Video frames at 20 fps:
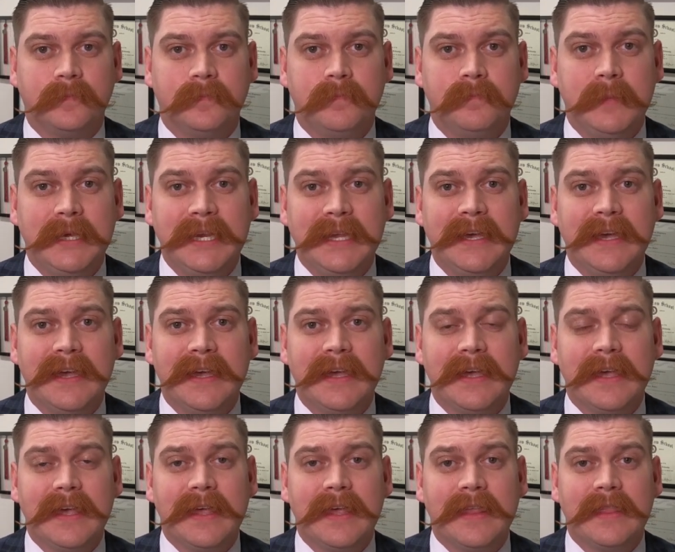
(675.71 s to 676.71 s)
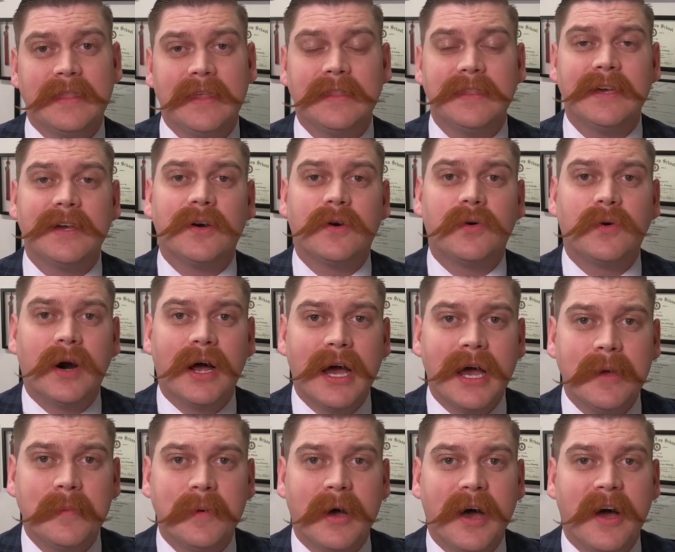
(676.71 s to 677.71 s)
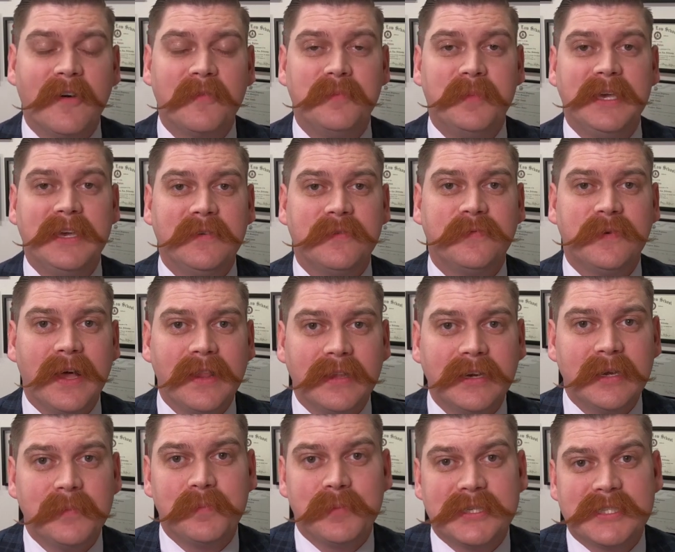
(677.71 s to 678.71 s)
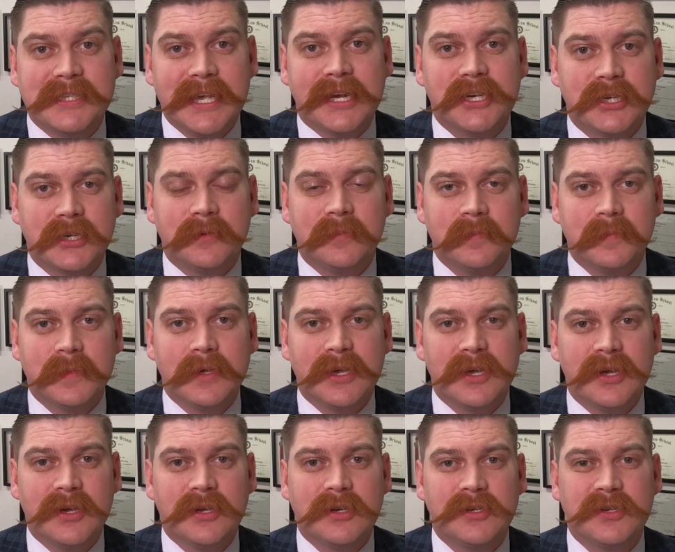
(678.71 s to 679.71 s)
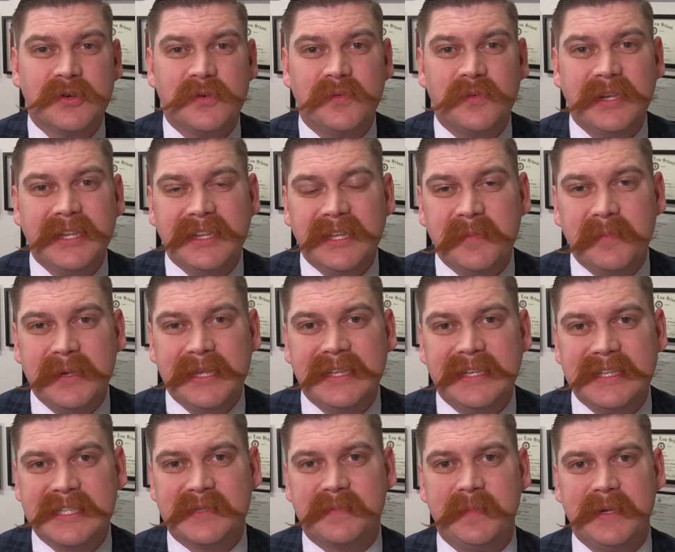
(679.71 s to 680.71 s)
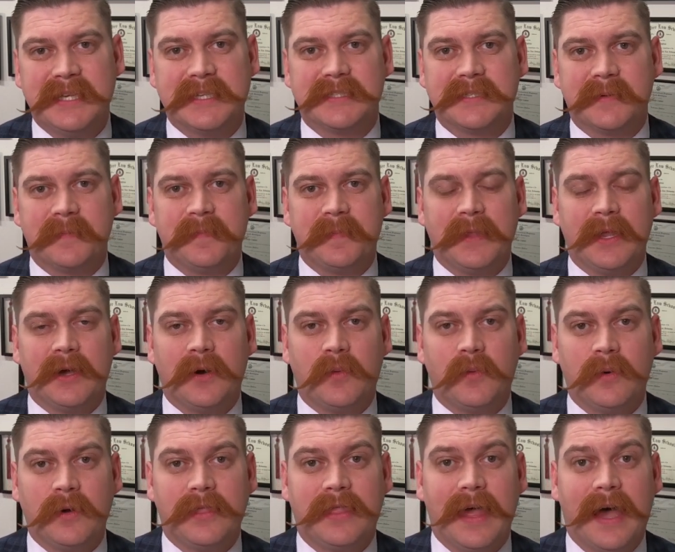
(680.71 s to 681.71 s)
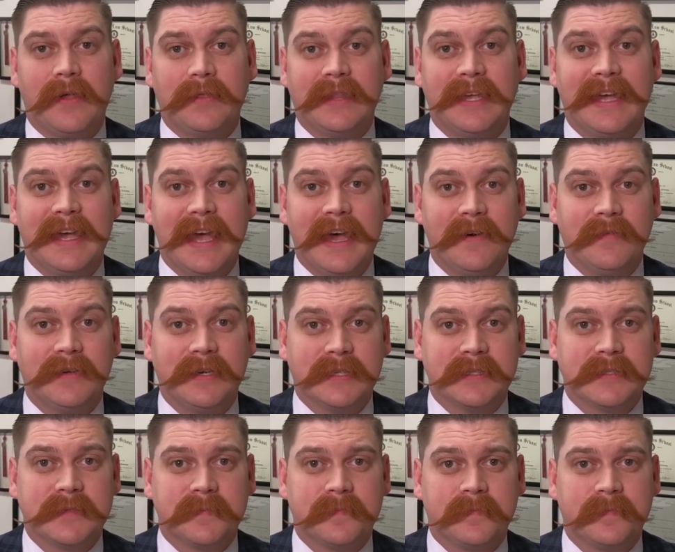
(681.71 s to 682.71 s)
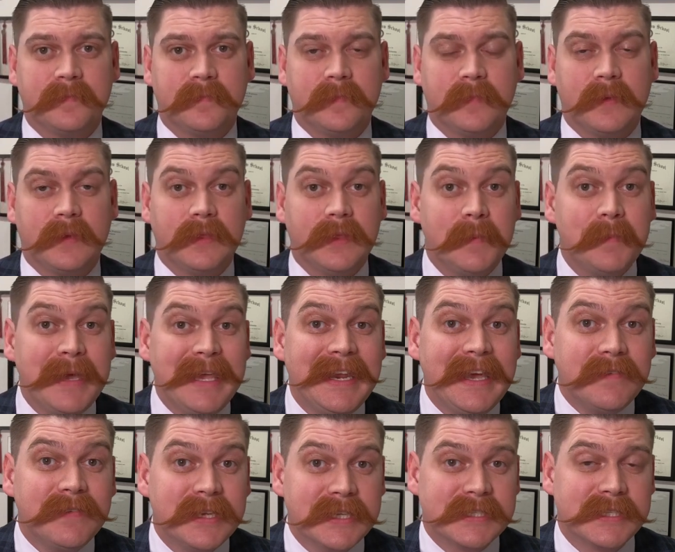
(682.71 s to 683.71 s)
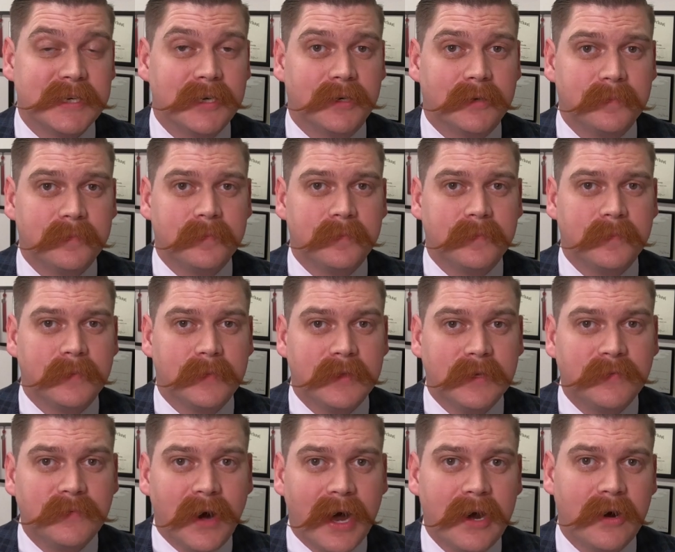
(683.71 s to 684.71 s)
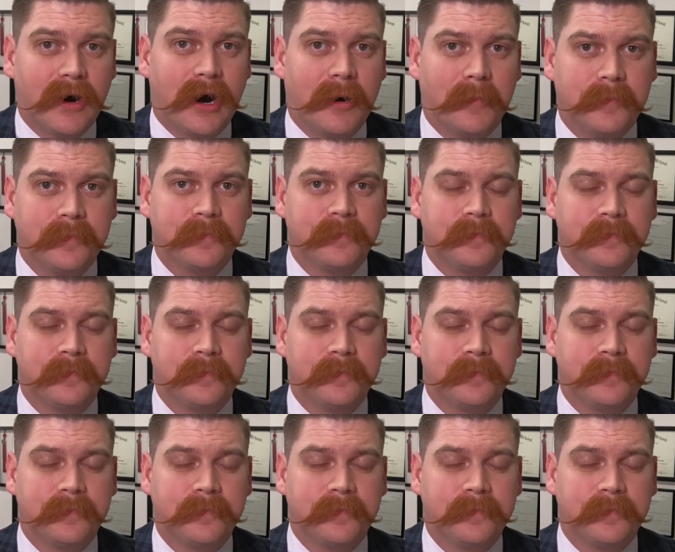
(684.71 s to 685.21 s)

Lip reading: Meaning that the crime of being felon in possession should really be dismissed without the evidence. The main evidence here, the firearm.